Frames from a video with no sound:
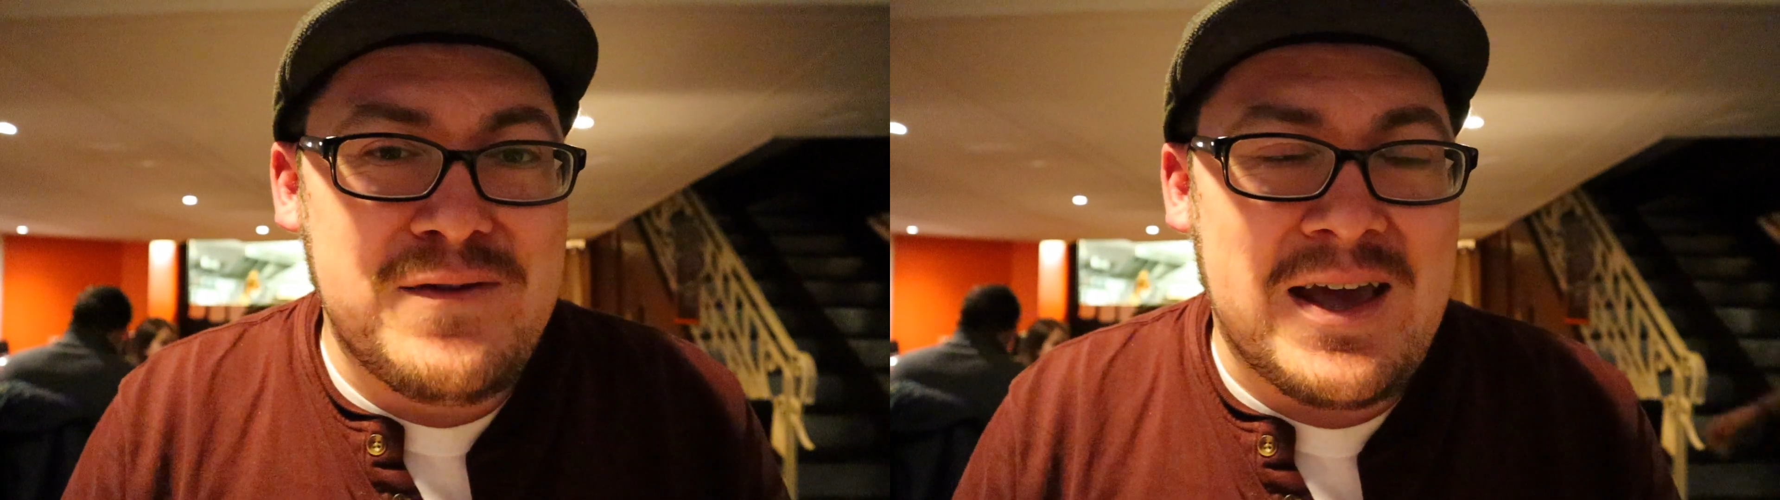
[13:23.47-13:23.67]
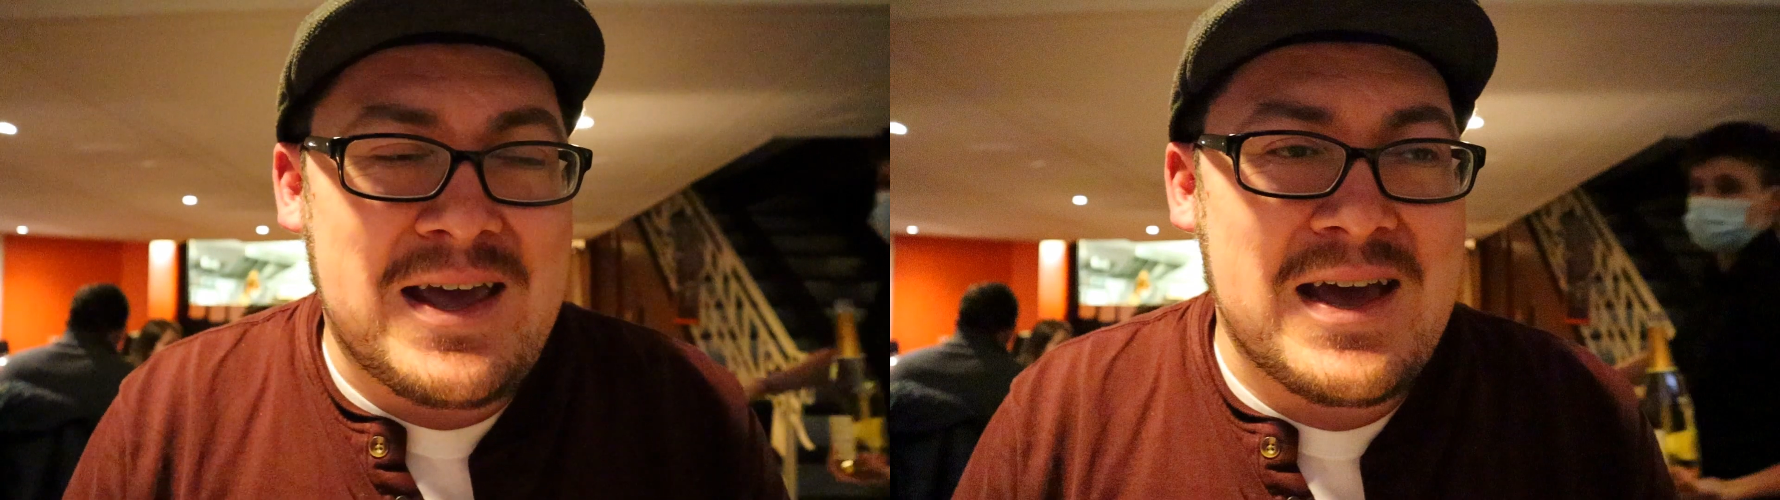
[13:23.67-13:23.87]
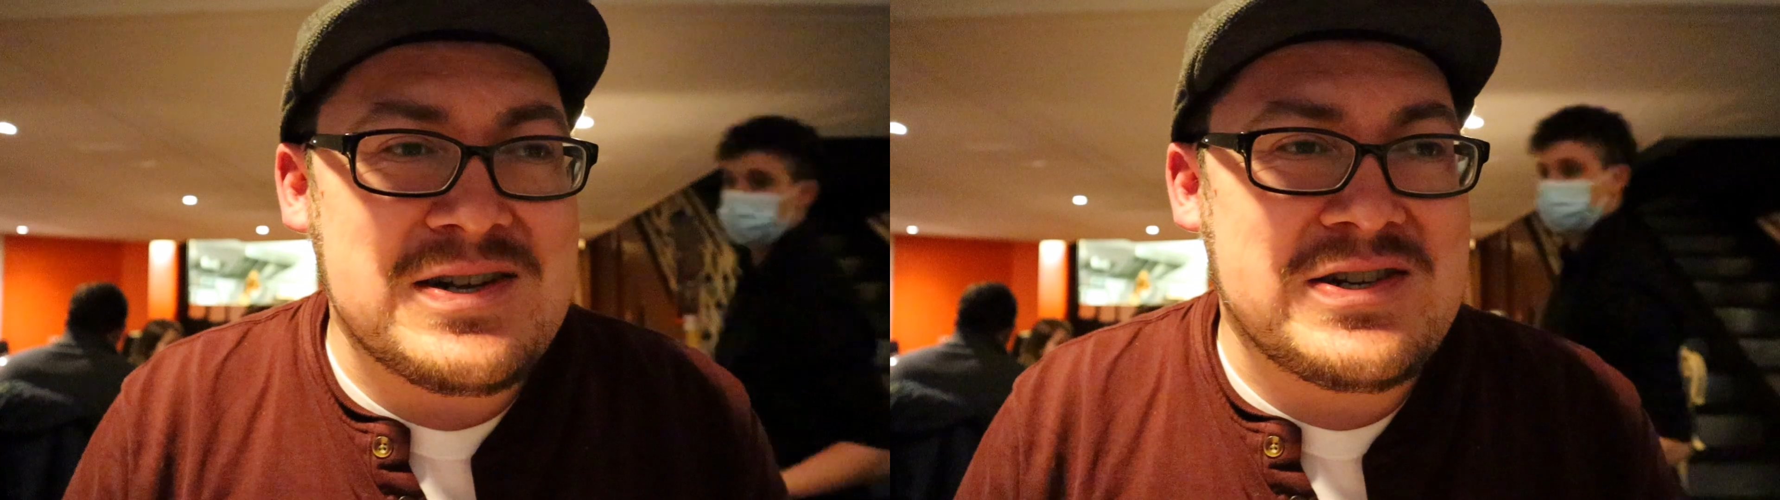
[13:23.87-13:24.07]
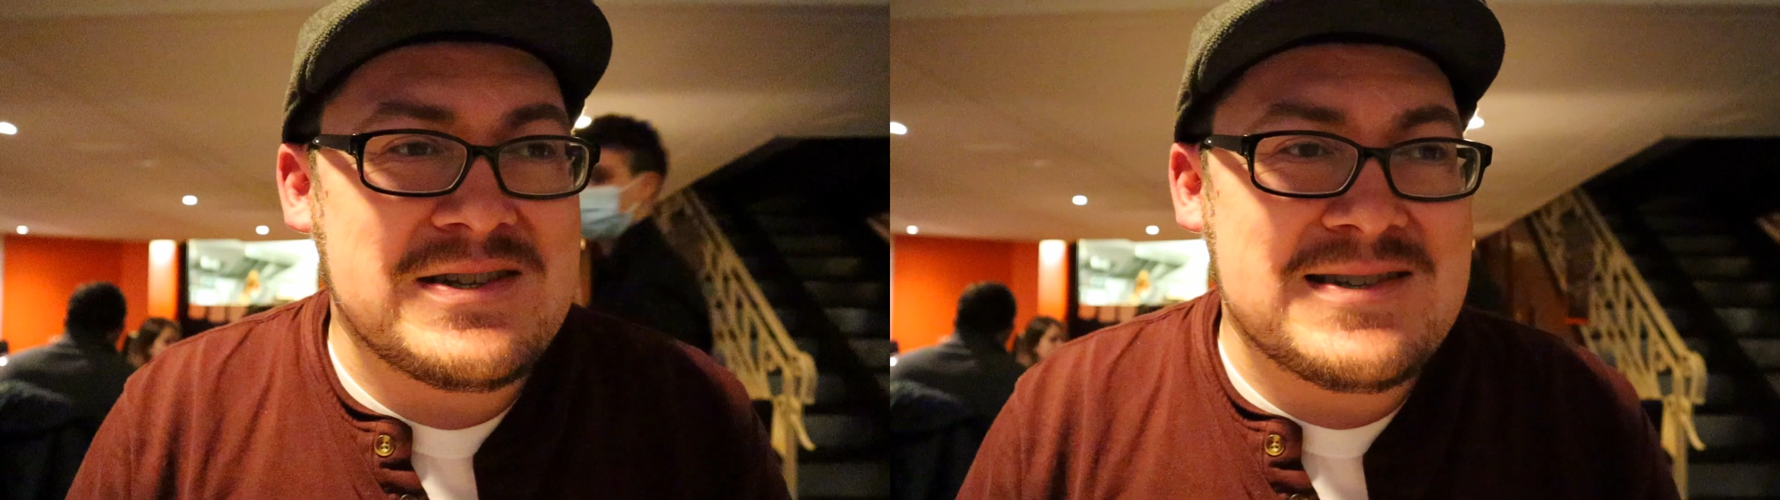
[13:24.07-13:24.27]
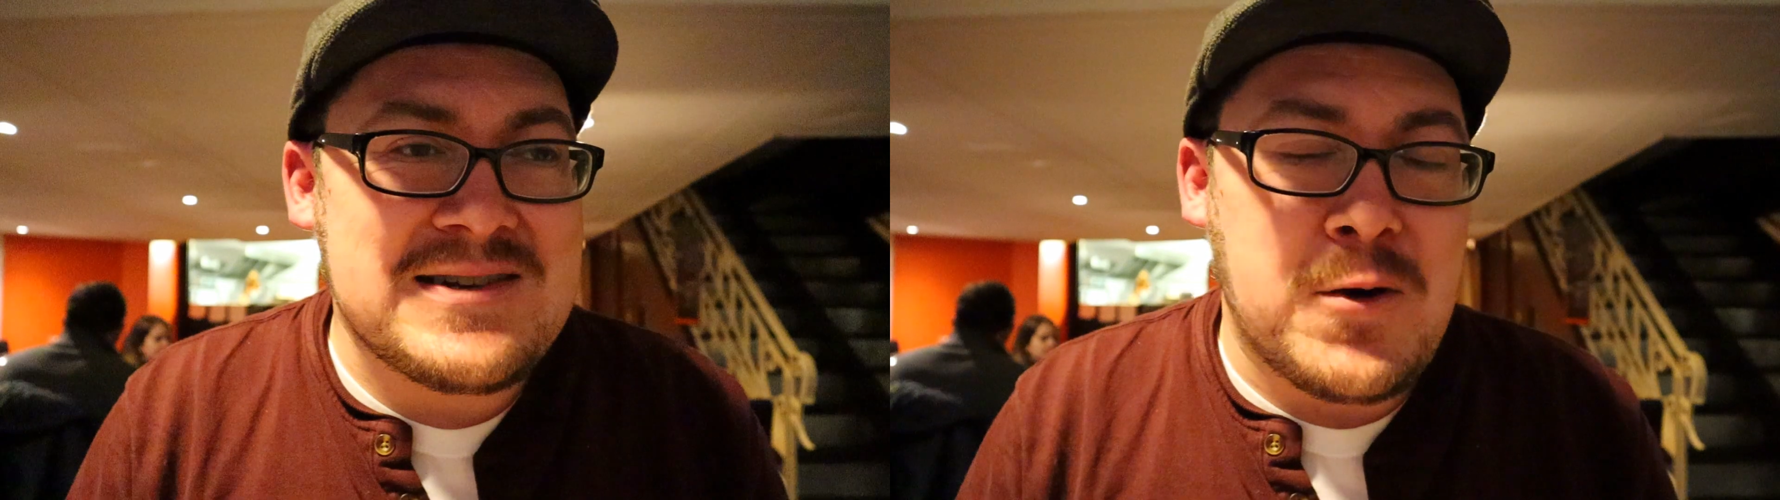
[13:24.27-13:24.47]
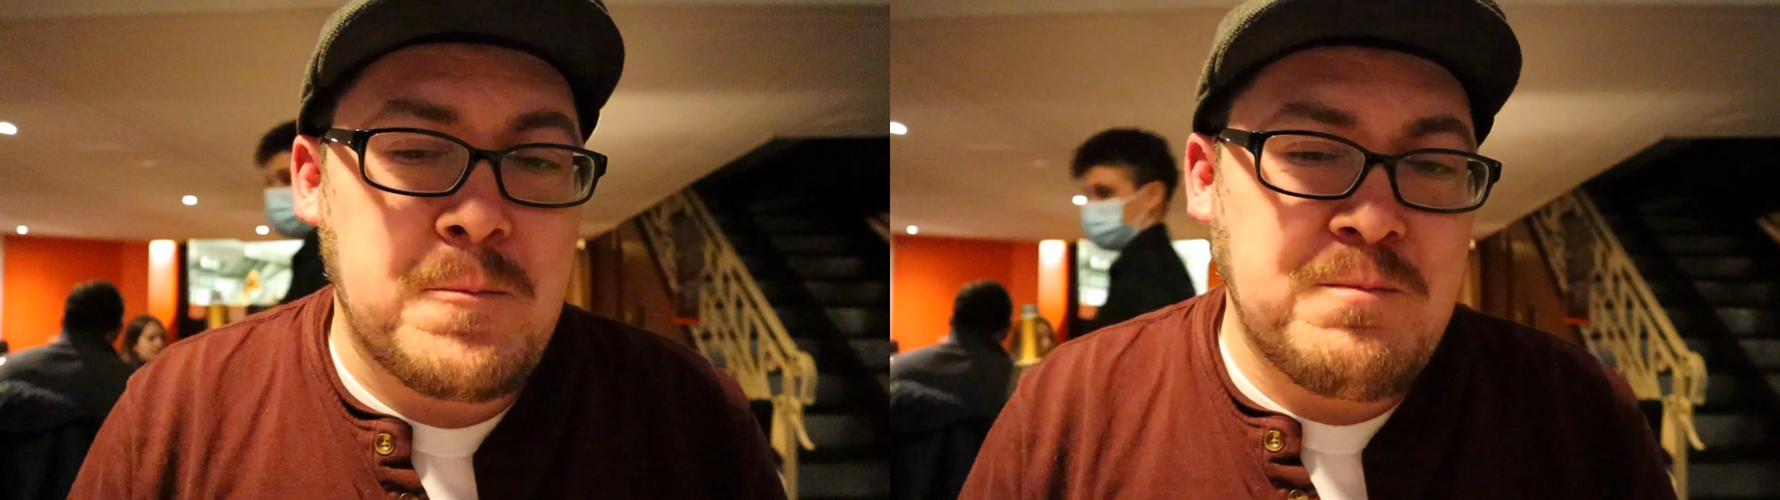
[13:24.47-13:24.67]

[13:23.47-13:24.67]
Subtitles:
vacation, so